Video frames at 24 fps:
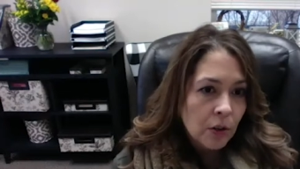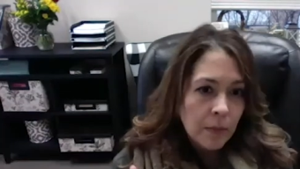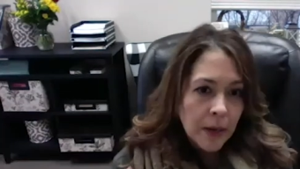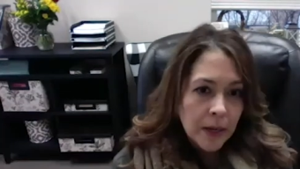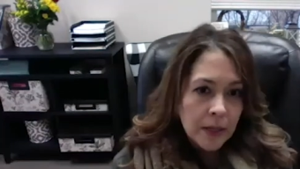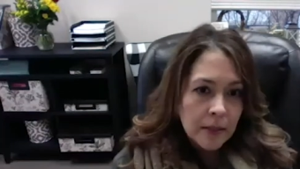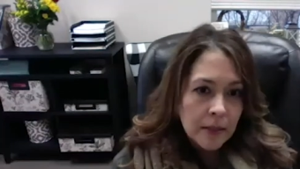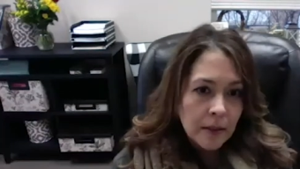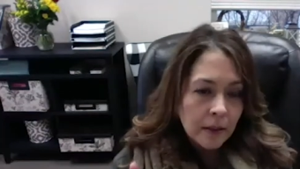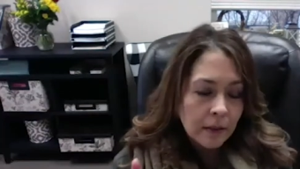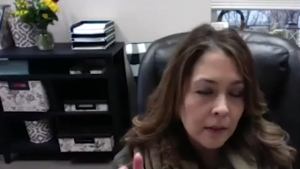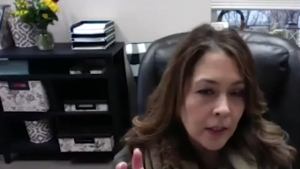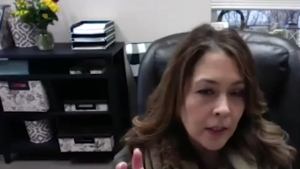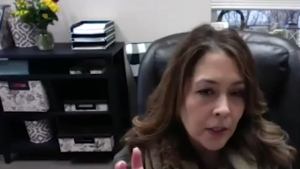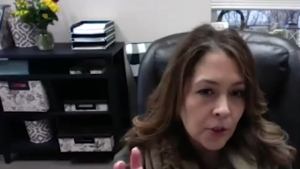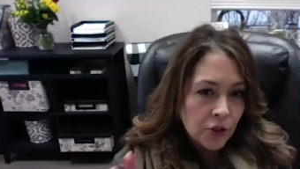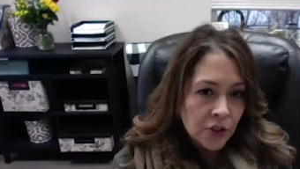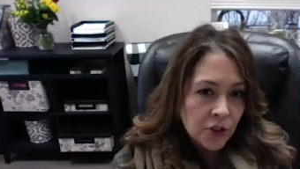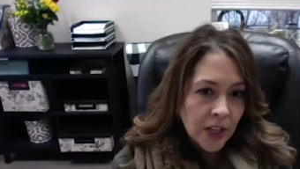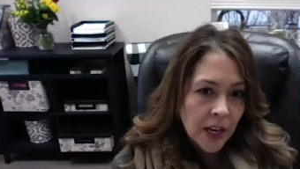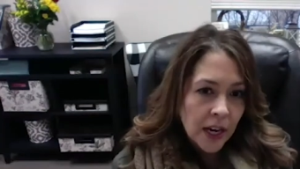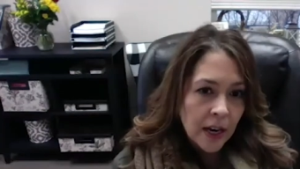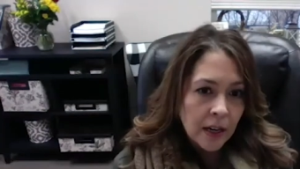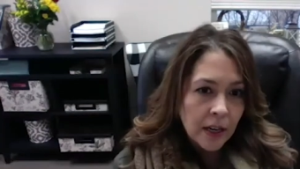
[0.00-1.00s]
Basically, you're
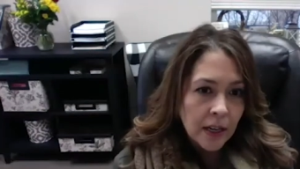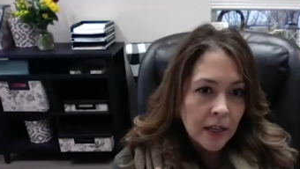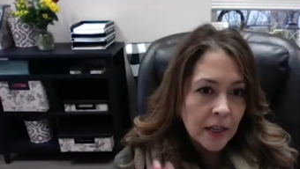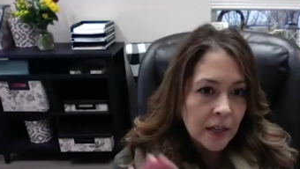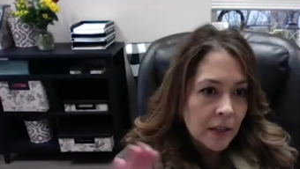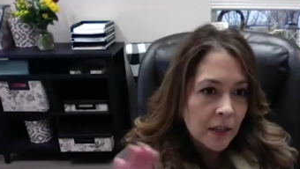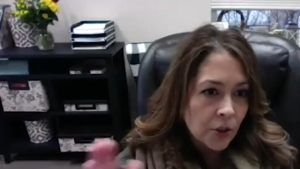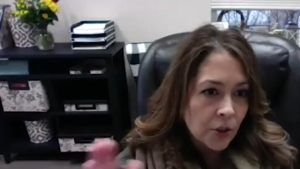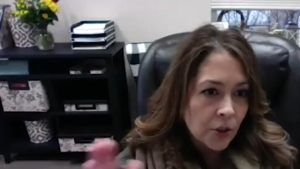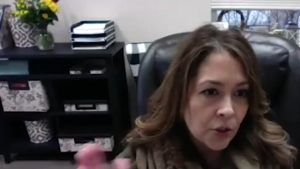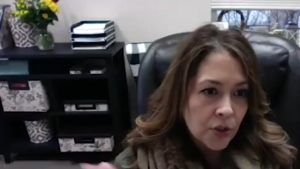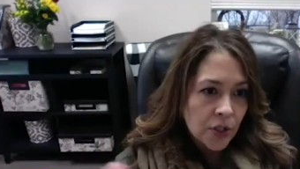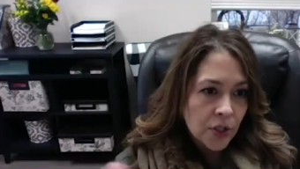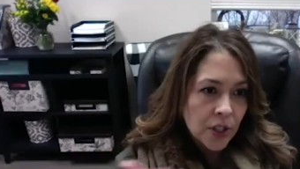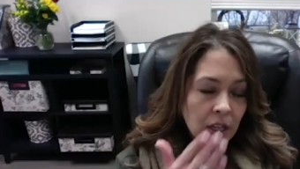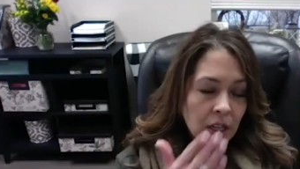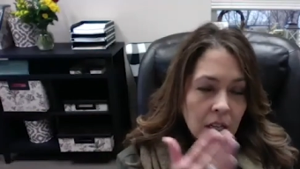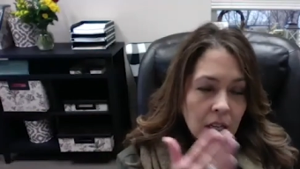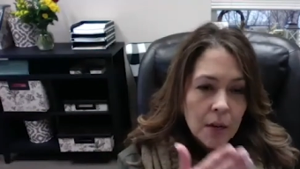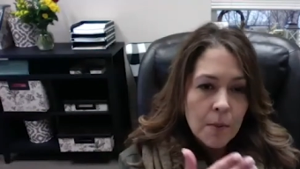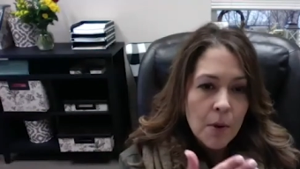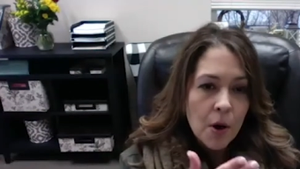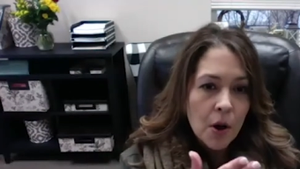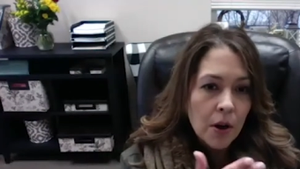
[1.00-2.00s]
scanning it, you're
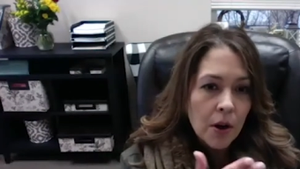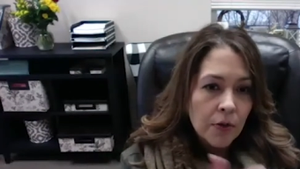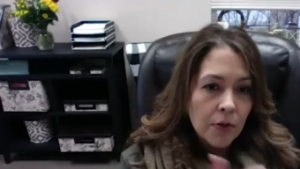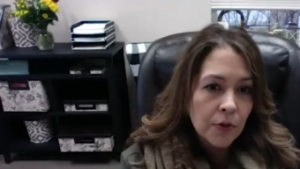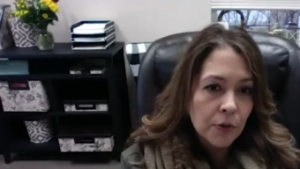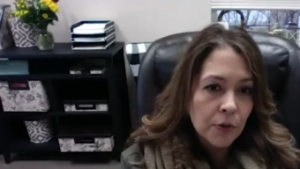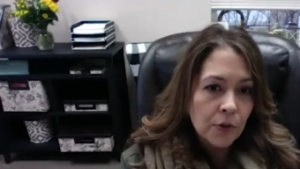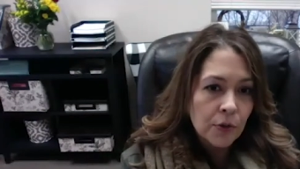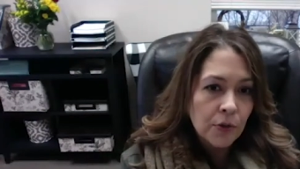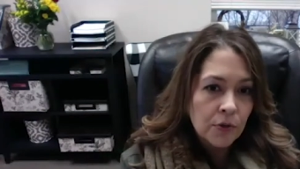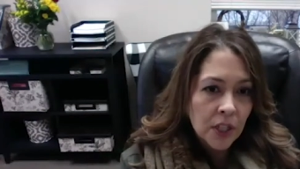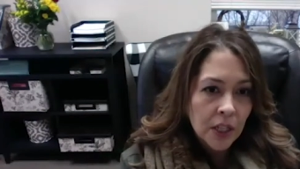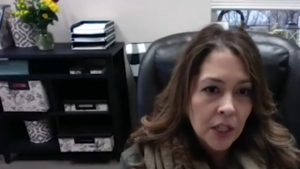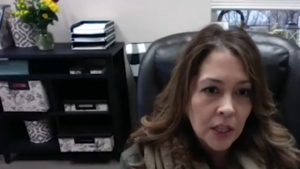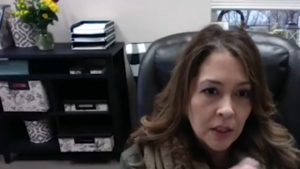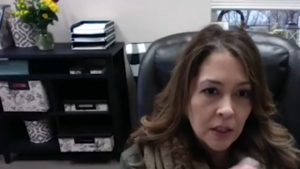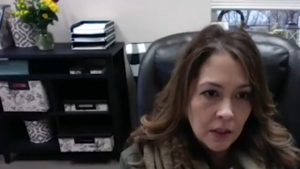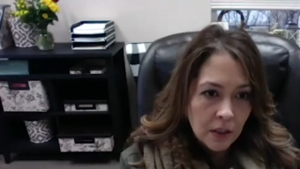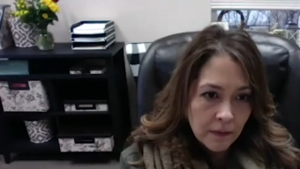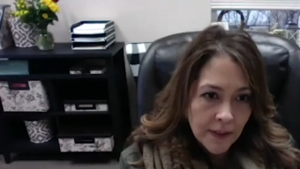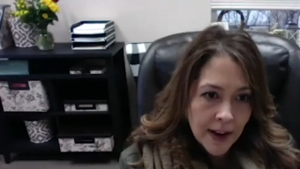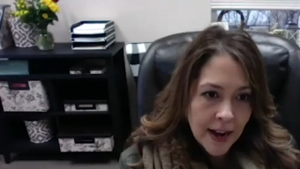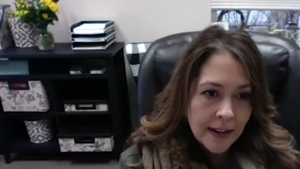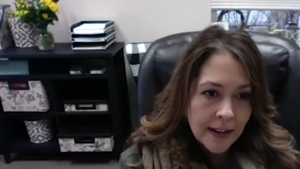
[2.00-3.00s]
sending them on through to get
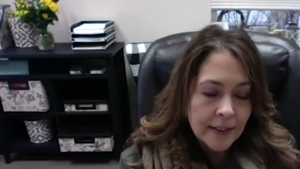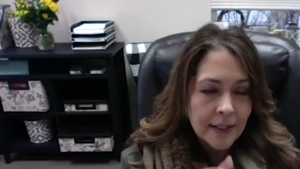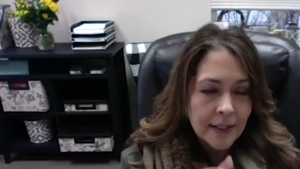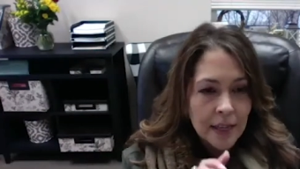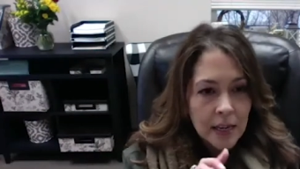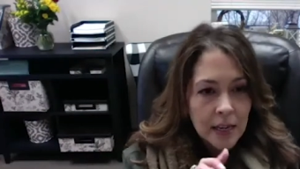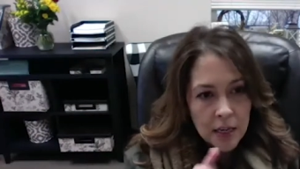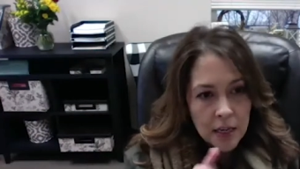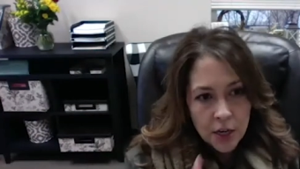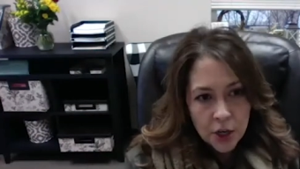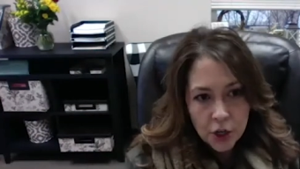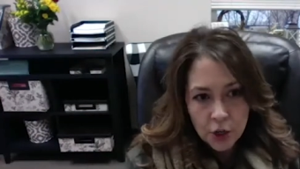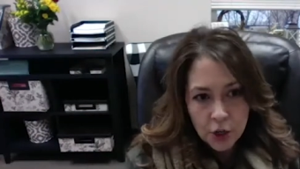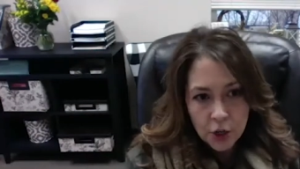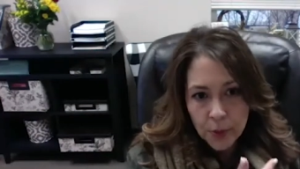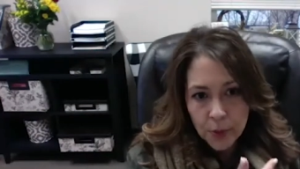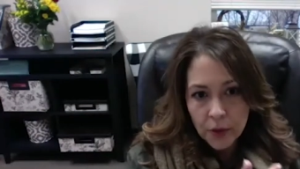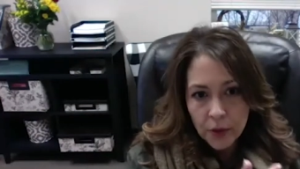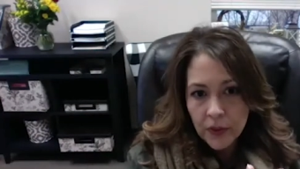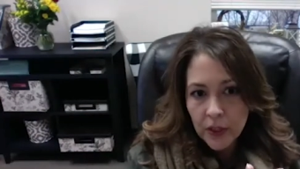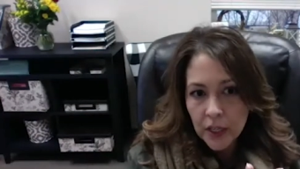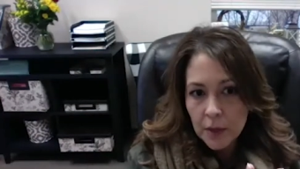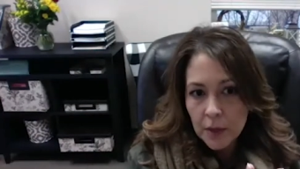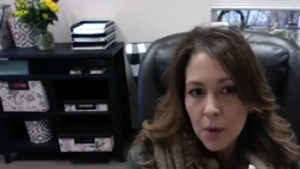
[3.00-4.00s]
their vaccine and you're moving